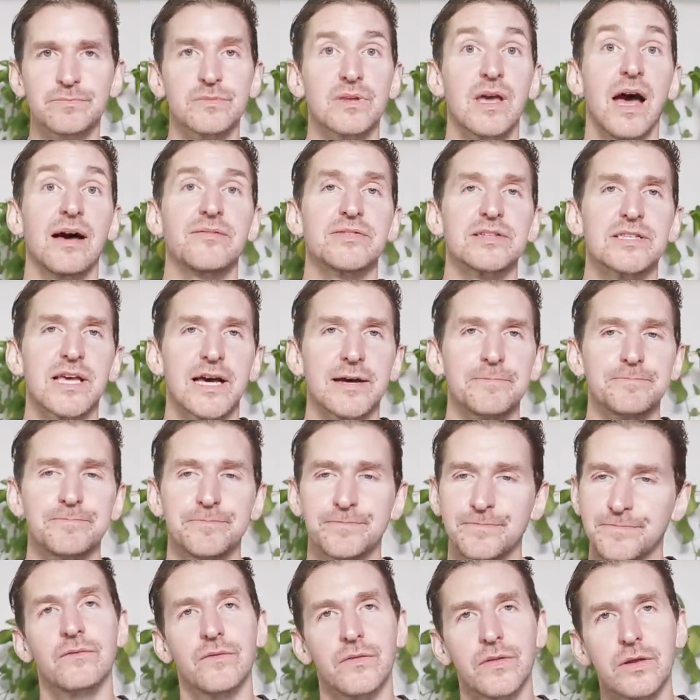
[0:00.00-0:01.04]
Coffee time.
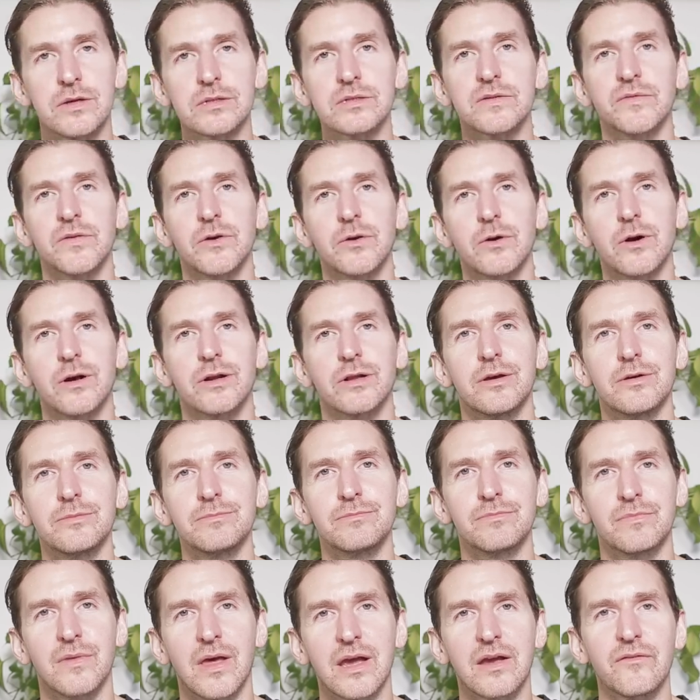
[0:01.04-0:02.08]
For those of you who are new,
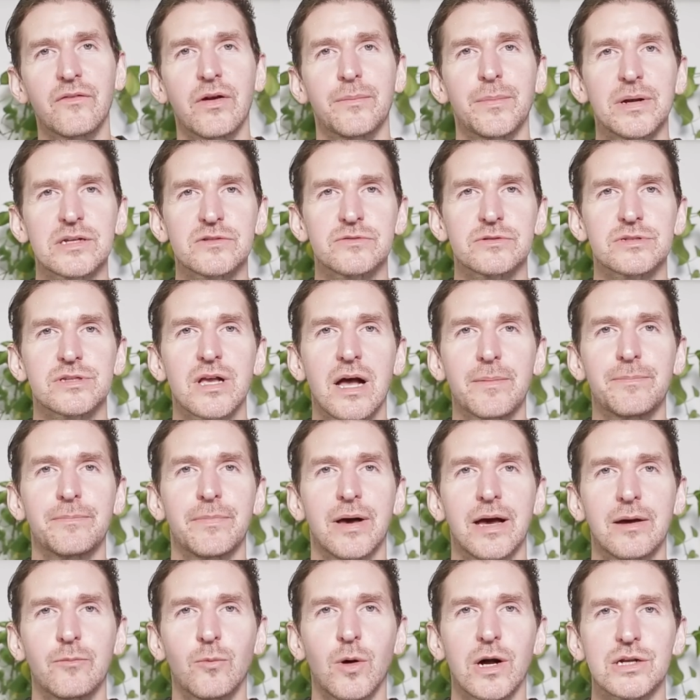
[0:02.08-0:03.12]
thank you very much for stopping
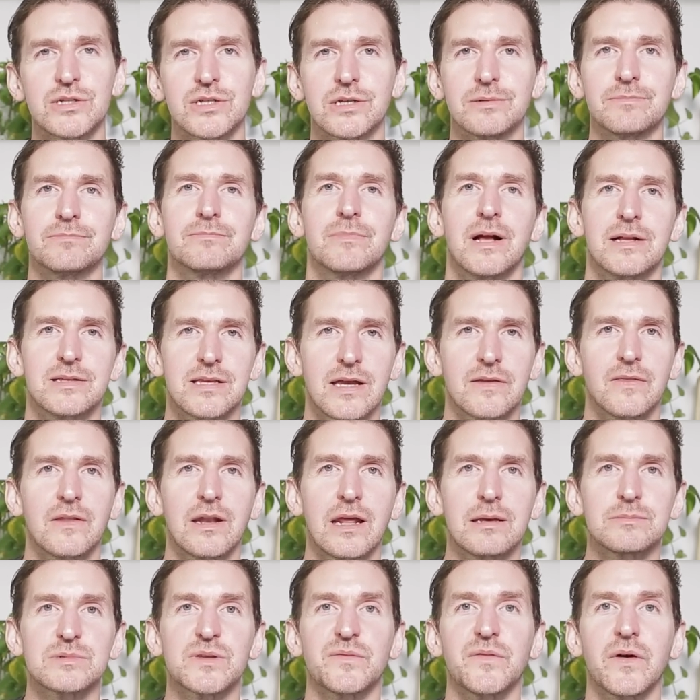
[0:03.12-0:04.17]
by and watching. I take the
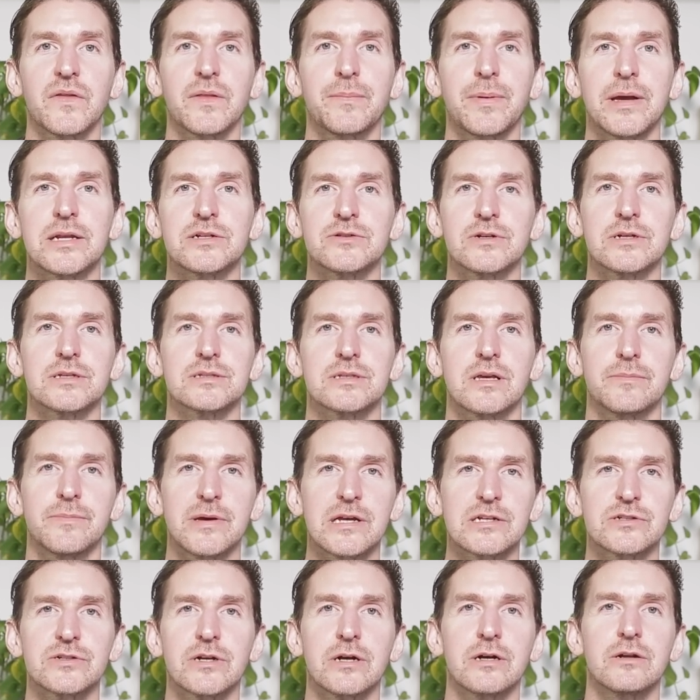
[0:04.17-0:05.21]
names of all the Patreons on
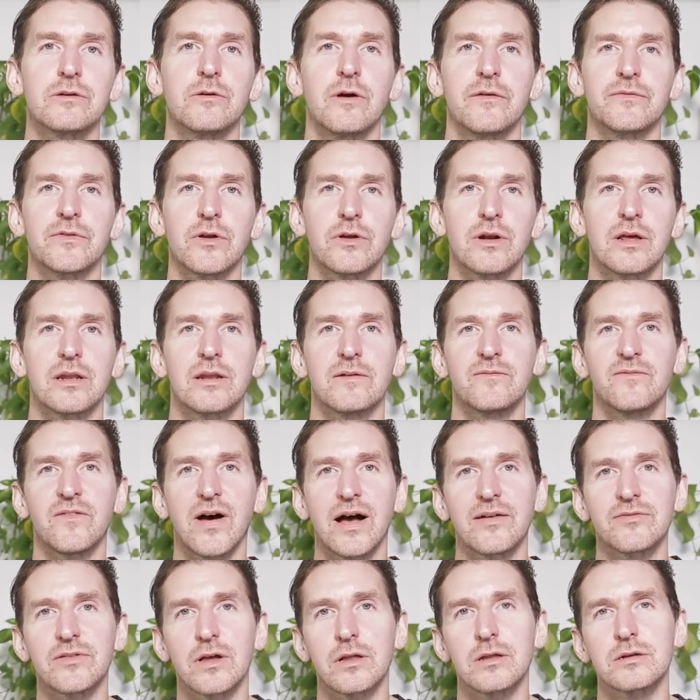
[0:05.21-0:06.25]
Patreon who have donated
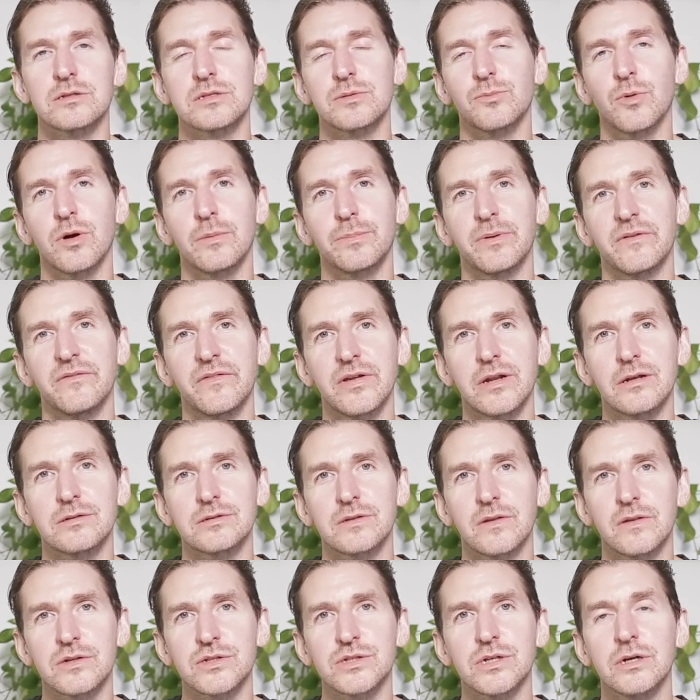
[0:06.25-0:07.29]
$5 or more per video
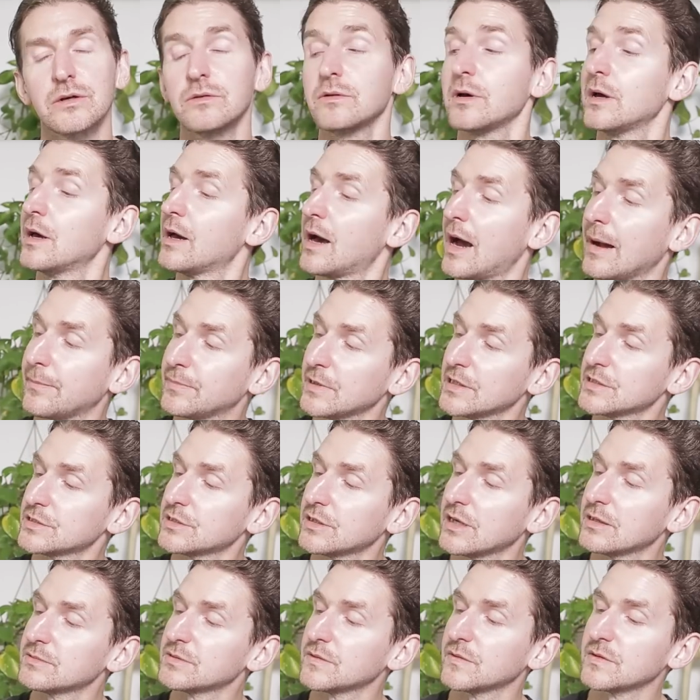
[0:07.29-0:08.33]
to the show, I place
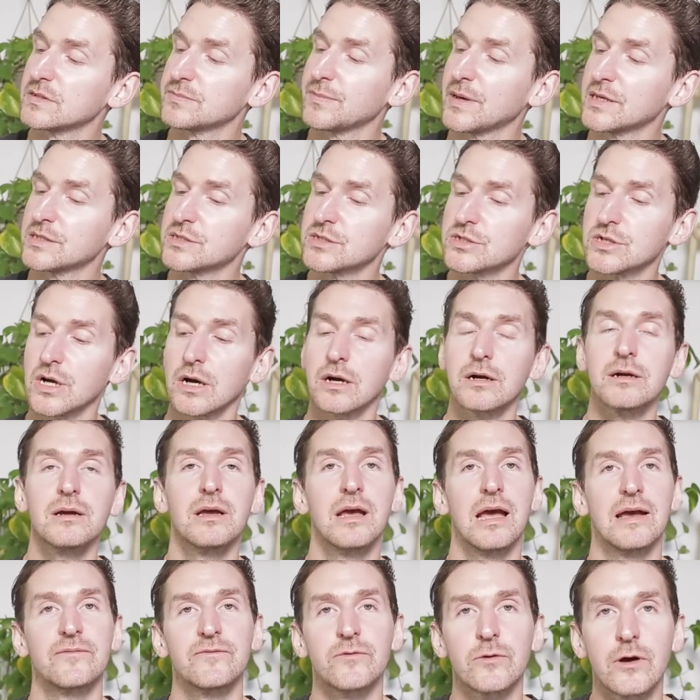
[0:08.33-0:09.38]
their names in this mason jar,
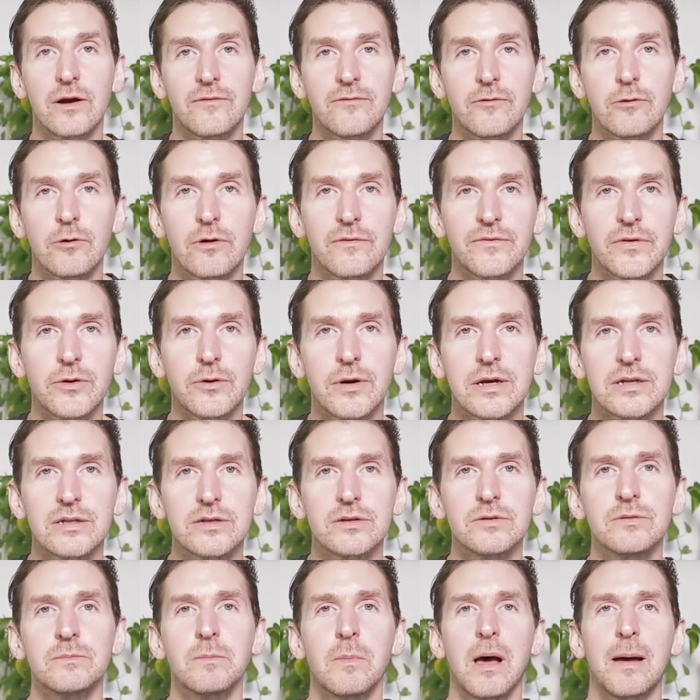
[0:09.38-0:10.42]
and for every review I
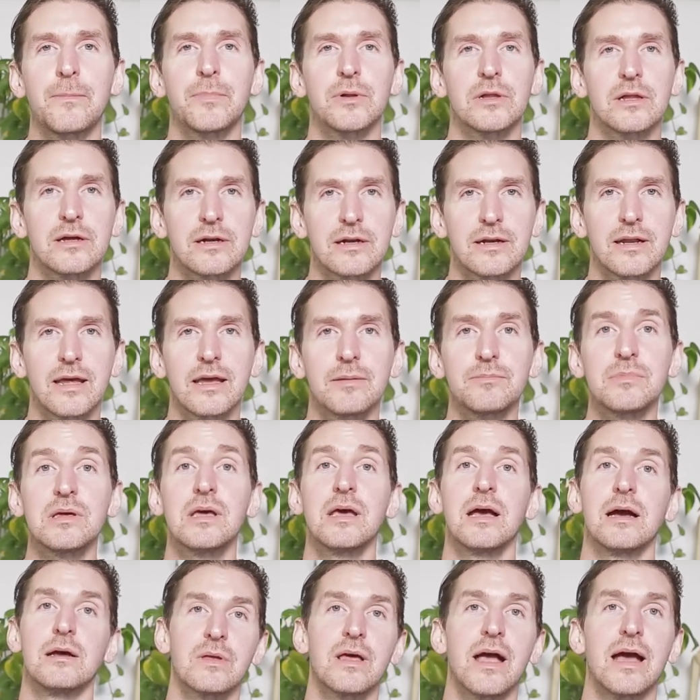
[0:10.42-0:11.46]
do, I pull out a name,
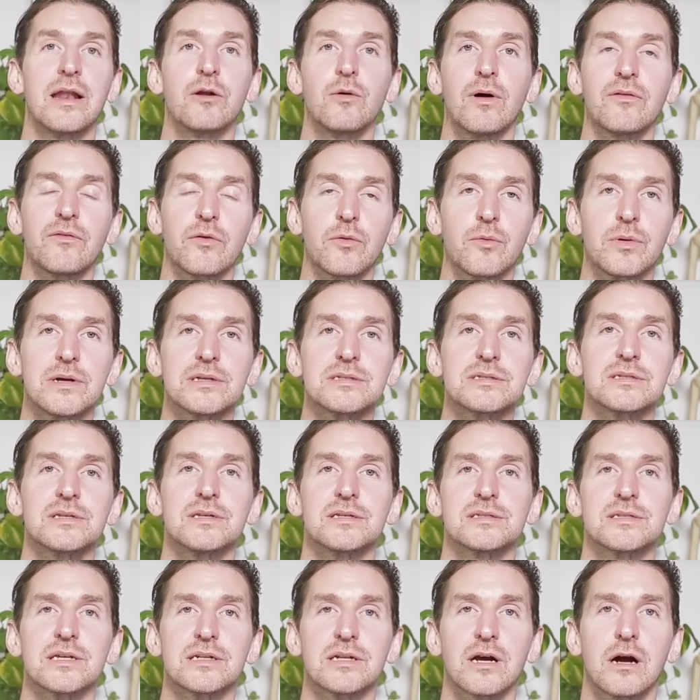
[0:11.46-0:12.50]
and whoever wins
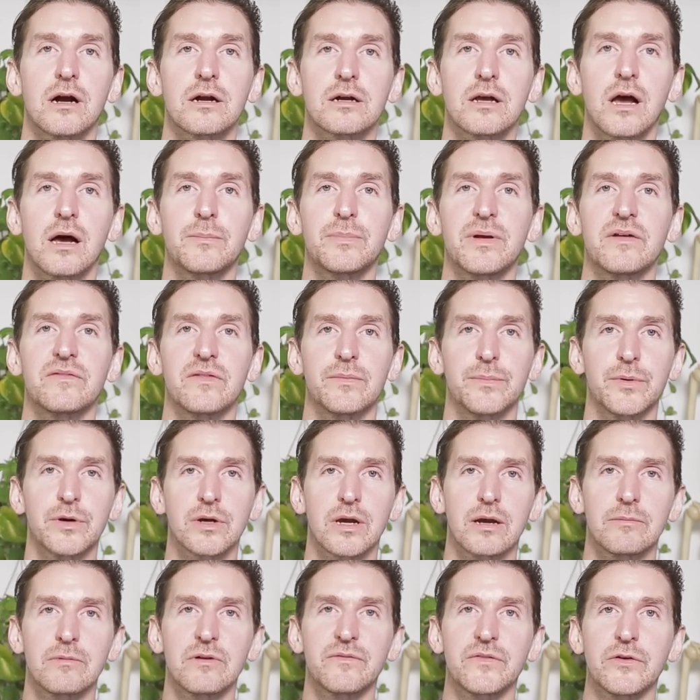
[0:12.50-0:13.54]
is sent a hard copy of the
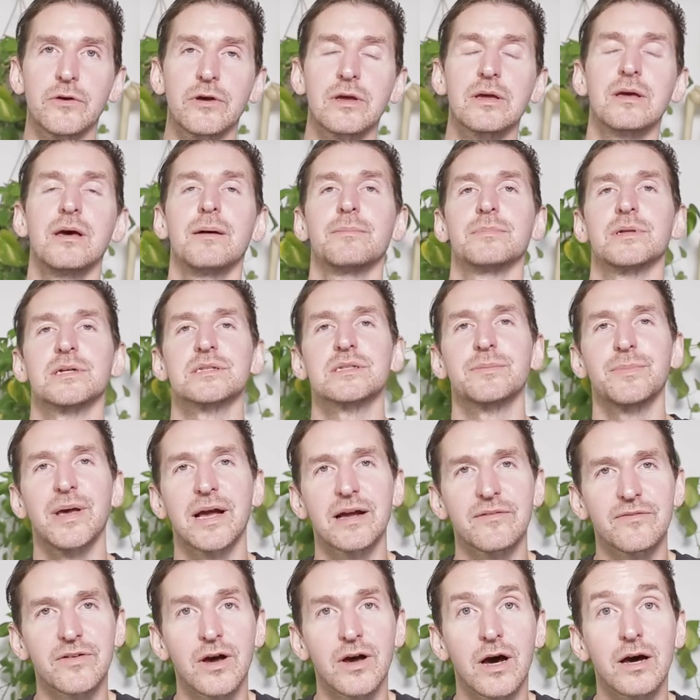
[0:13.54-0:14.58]
book I'm reviewing, plus a
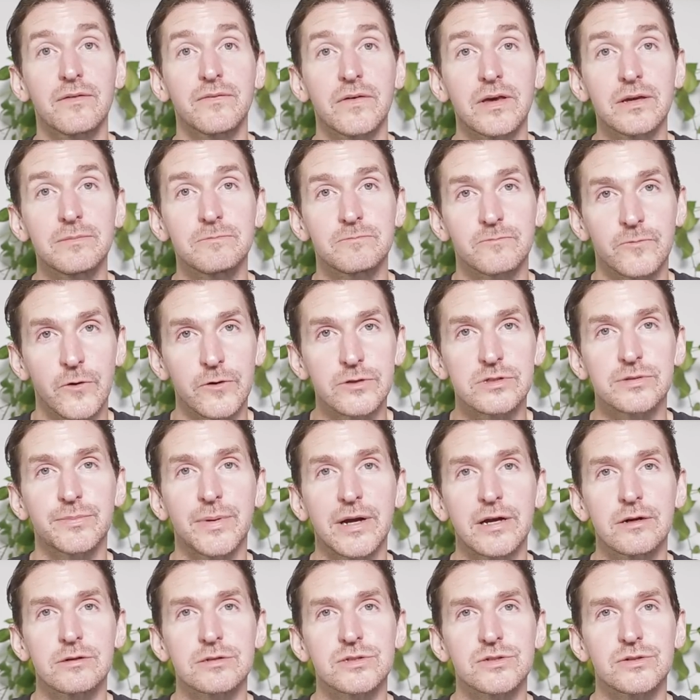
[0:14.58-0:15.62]
bag of coffee, roasted
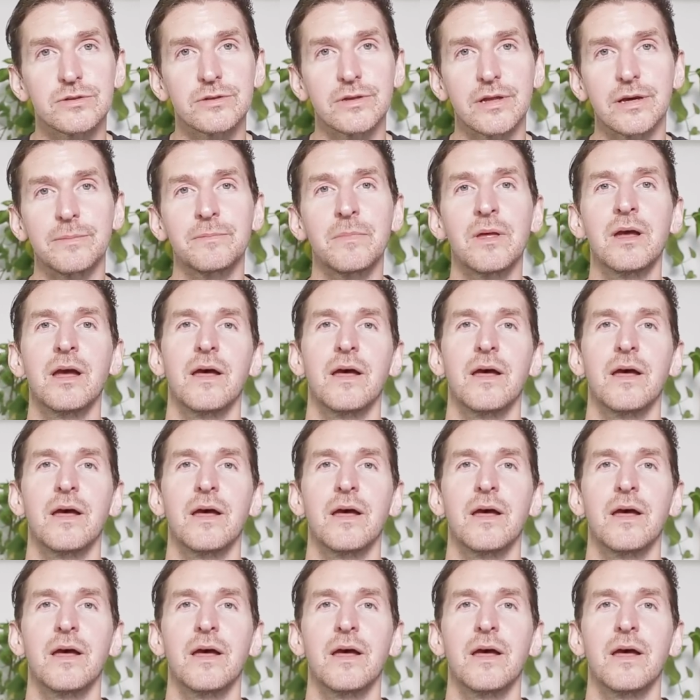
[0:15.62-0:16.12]
by yours truly.